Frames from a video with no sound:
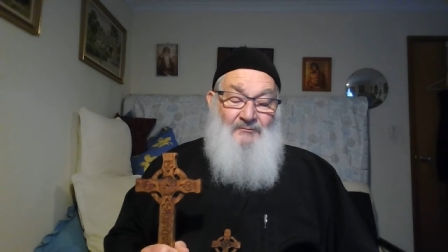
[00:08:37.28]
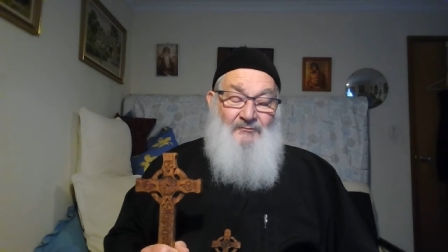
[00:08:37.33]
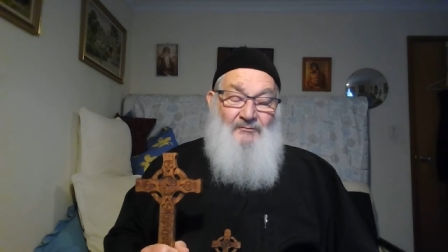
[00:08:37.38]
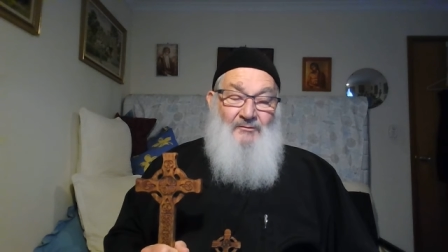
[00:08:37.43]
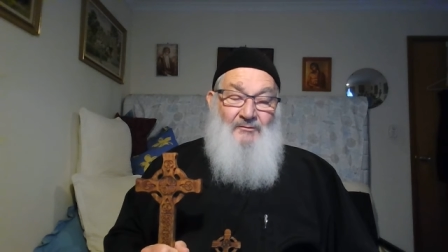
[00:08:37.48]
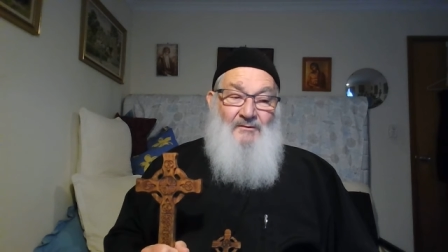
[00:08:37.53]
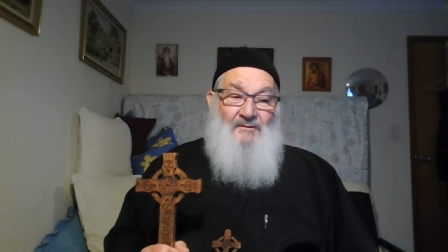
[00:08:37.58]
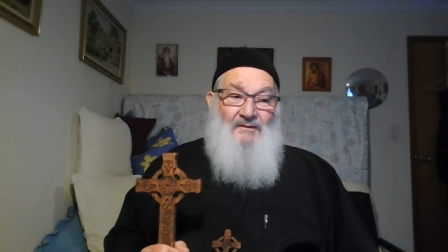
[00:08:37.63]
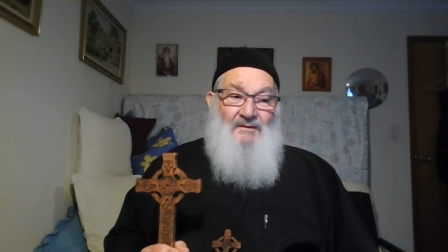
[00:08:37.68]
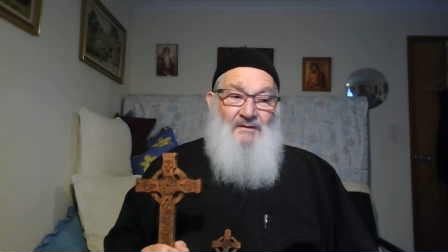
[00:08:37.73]

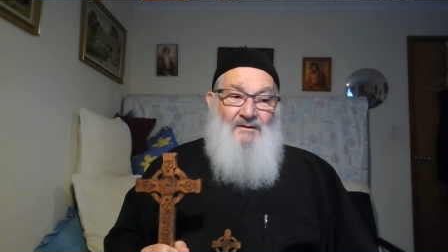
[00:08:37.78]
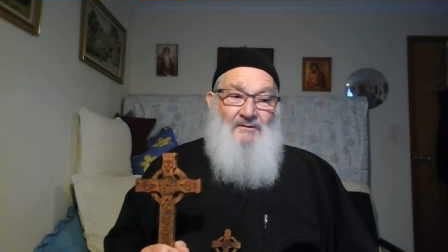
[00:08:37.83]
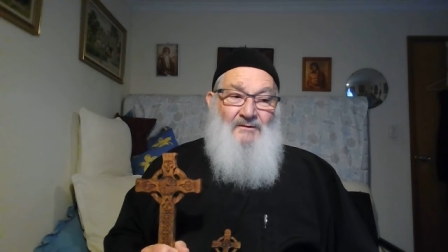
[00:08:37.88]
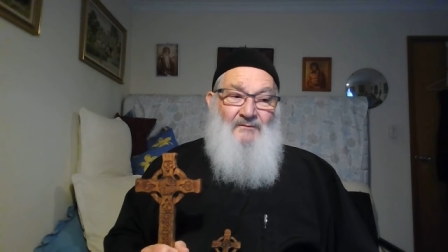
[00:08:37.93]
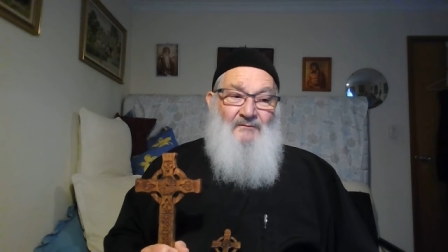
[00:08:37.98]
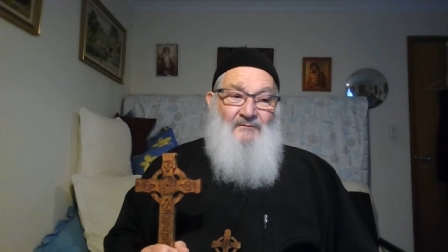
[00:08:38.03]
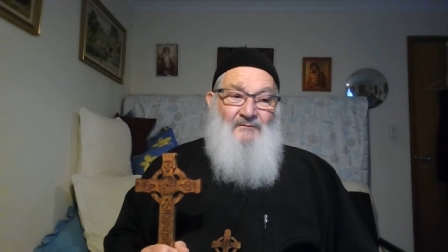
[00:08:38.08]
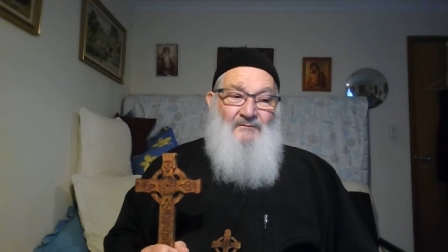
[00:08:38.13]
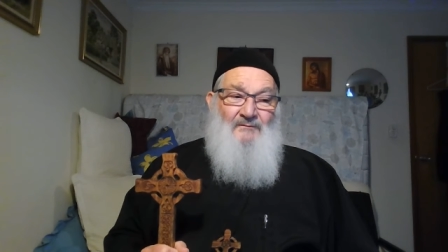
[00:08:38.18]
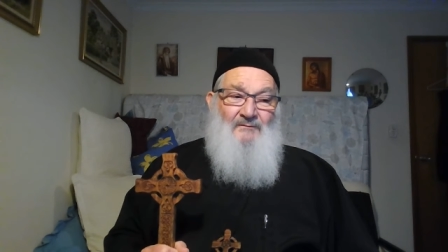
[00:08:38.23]
during
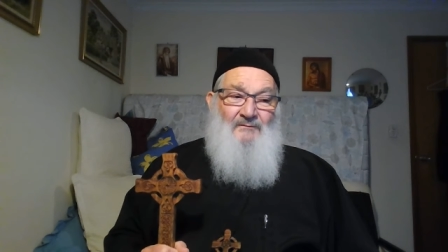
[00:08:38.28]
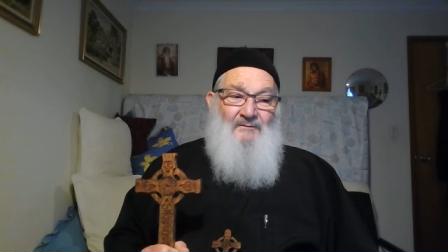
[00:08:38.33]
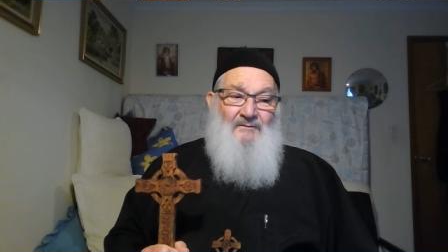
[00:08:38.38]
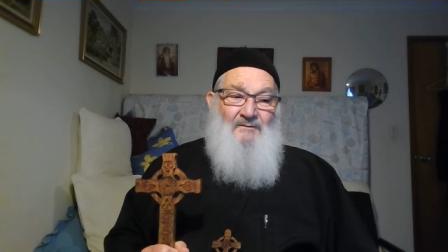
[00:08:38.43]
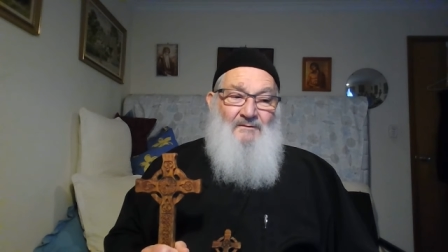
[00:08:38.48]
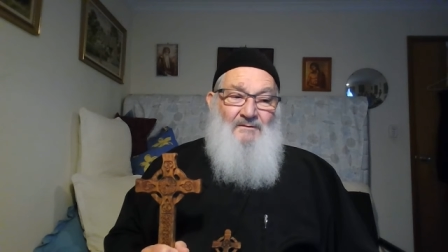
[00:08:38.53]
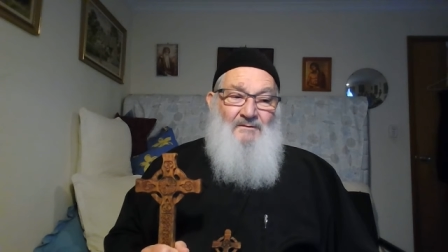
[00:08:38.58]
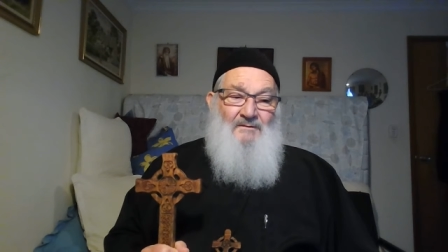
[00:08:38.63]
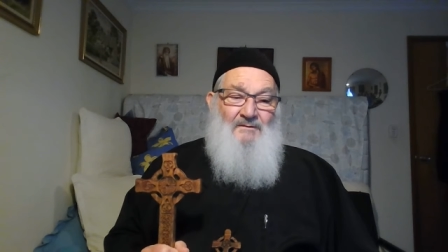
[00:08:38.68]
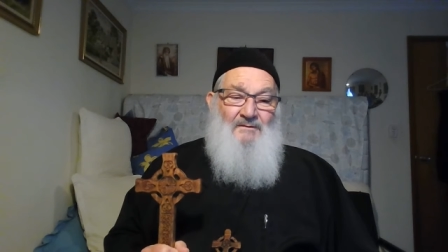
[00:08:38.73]
these
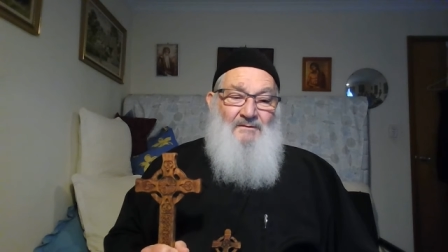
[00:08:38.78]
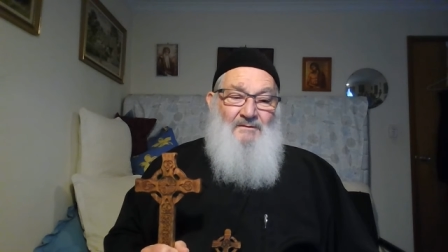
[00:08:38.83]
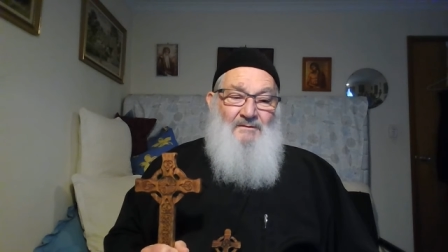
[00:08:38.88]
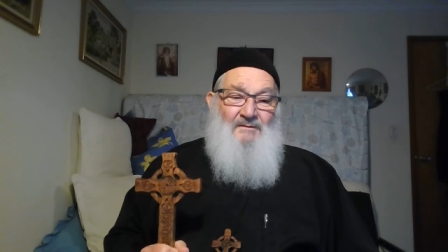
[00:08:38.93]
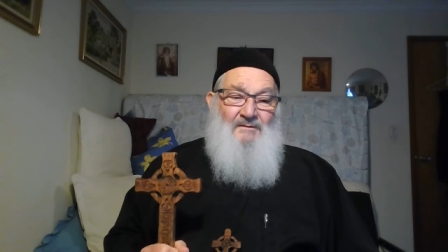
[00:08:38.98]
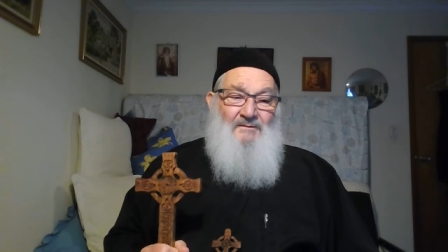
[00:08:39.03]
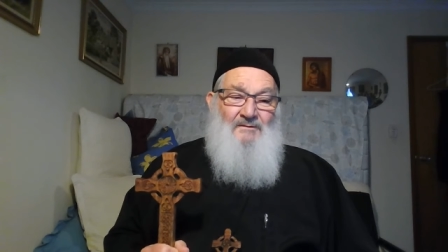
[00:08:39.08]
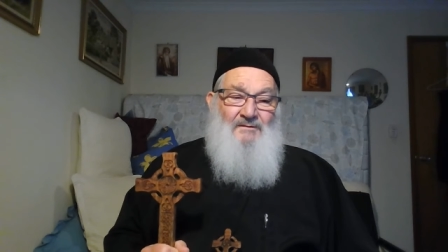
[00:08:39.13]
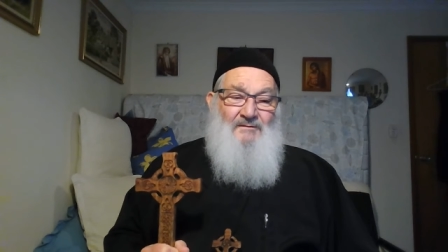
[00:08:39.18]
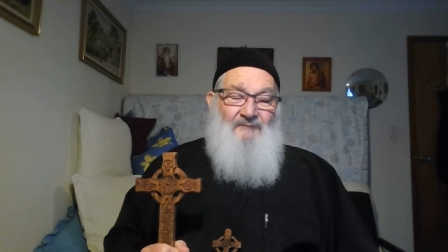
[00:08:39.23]

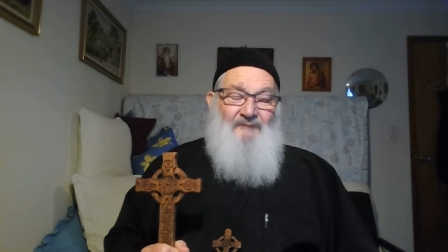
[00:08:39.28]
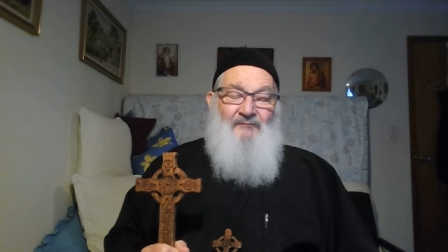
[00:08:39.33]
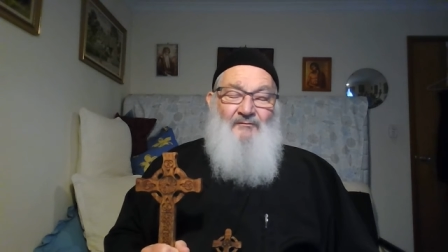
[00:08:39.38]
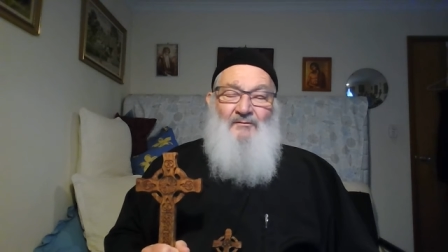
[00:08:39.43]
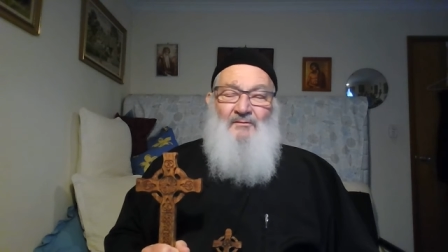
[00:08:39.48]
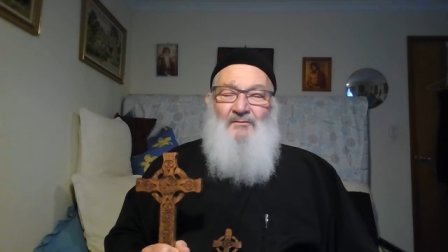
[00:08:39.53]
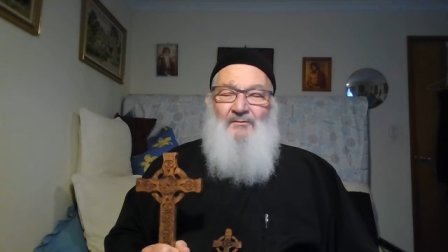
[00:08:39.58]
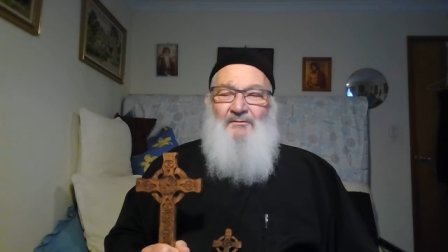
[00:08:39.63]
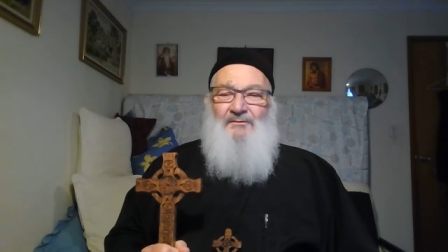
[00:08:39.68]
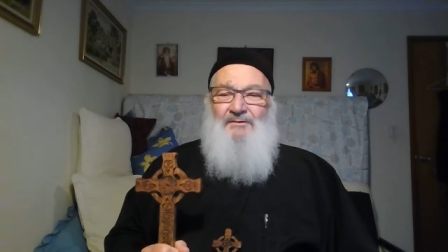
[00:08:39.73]

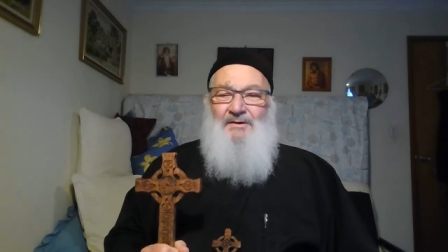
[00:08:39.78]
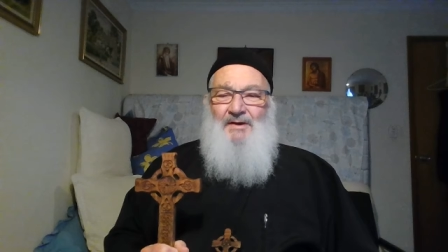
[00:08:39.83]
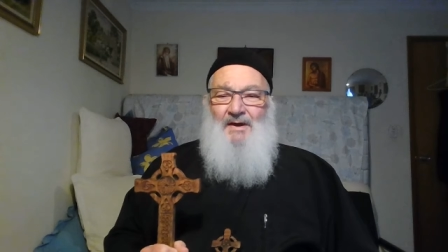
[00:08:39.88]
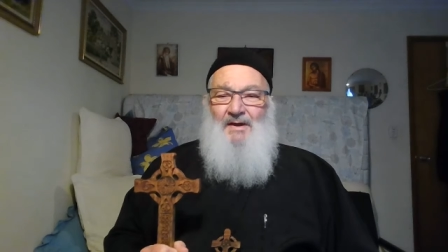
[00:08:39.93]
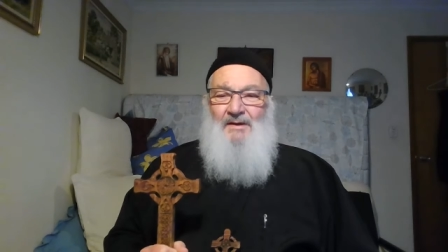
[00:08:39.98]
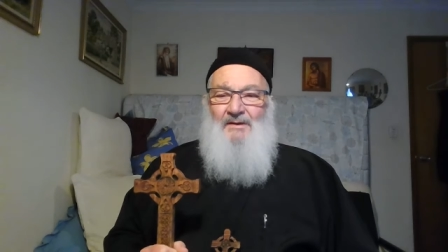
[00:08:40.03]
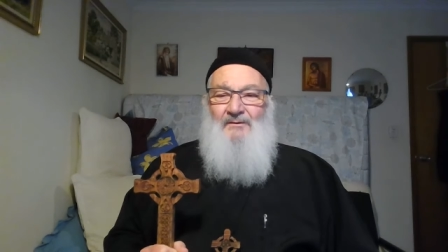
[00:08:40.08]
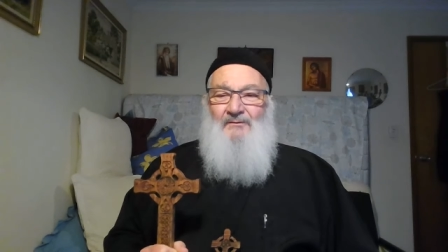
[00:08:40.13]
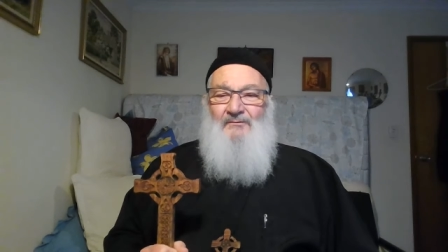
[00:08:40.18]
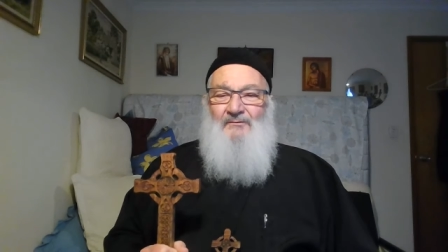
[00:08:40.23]
difficult
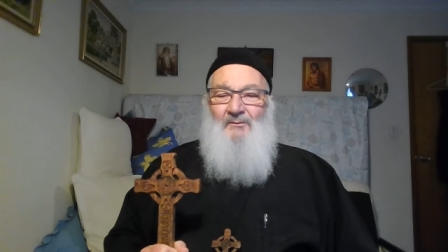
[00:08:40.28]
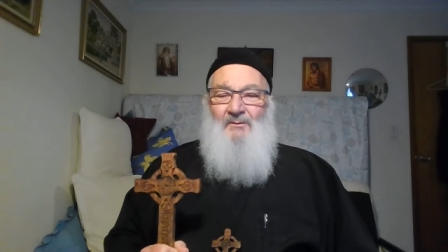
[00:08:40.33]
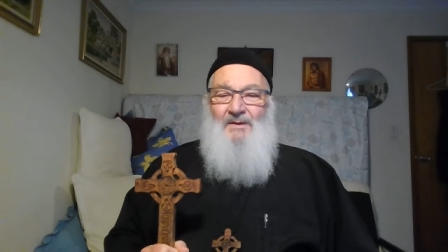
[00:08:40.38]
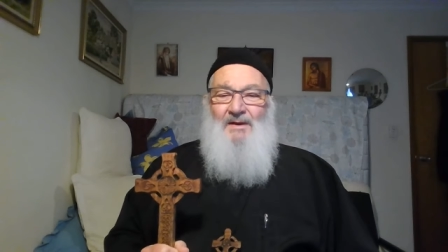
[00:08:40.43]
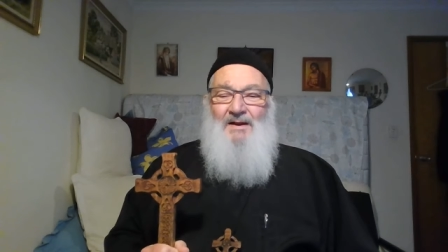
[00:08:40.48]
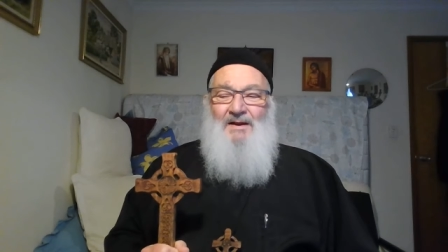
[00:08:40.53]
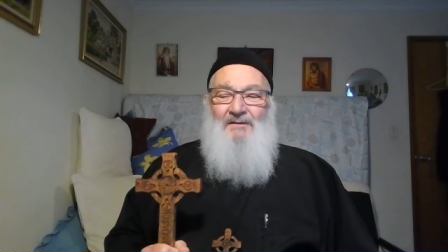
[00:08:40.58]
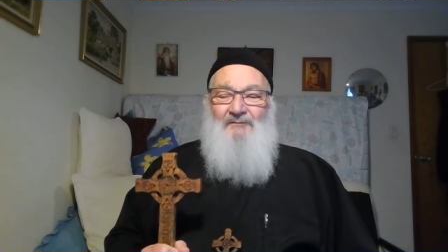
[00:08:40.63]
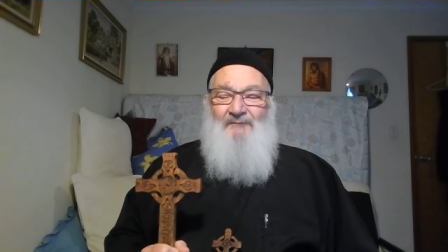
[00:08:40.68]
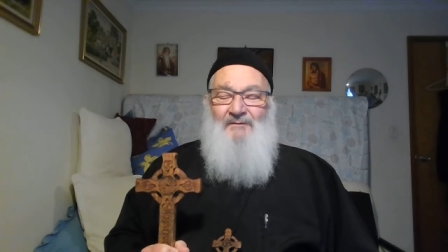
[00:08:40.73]
days that we
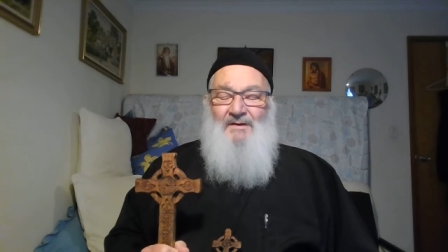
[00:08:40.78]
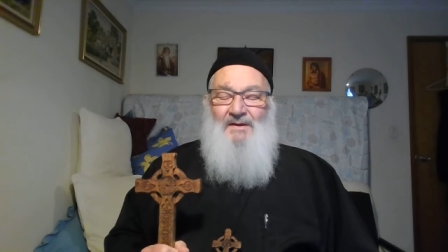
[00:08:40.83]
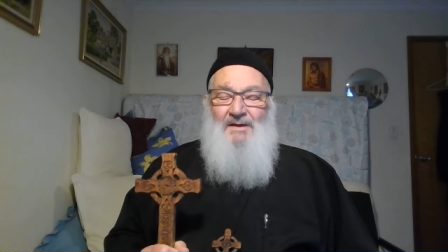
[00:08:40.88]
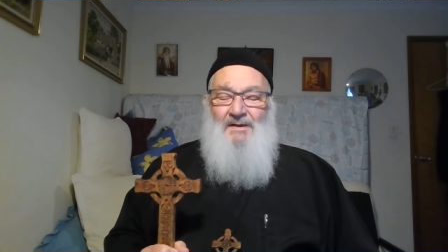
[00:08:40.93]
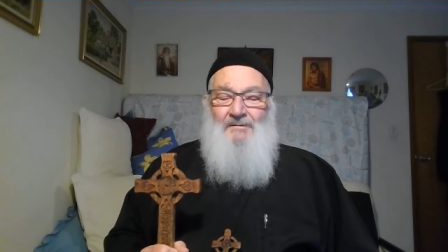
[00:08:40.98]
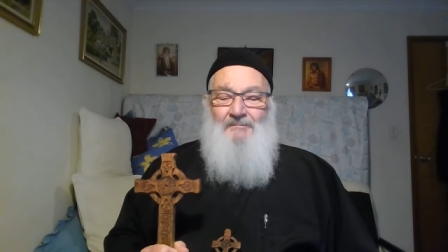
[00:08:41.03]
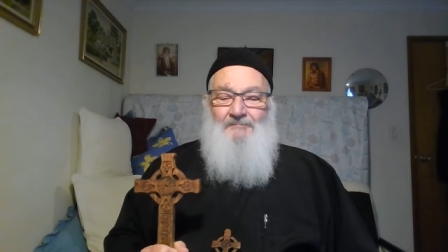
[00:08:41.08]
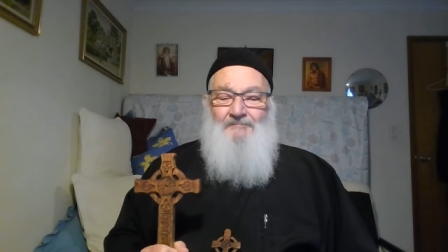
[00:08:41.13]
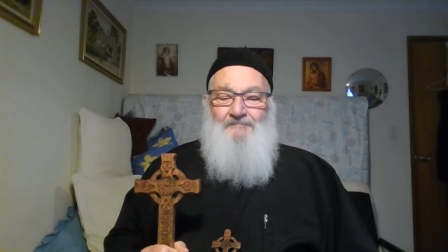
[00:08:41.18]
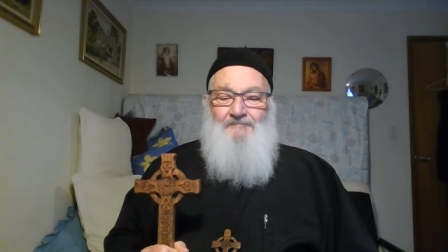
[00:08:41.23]
are living
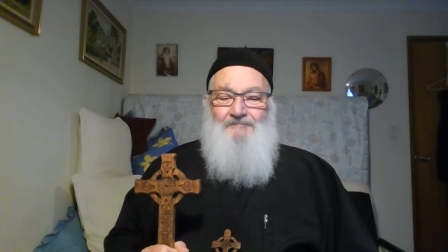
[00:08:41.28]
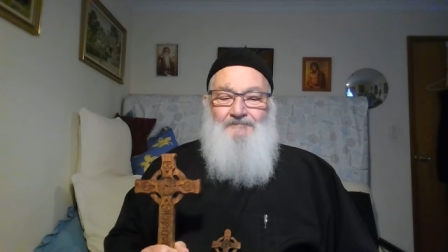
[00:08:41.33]
in.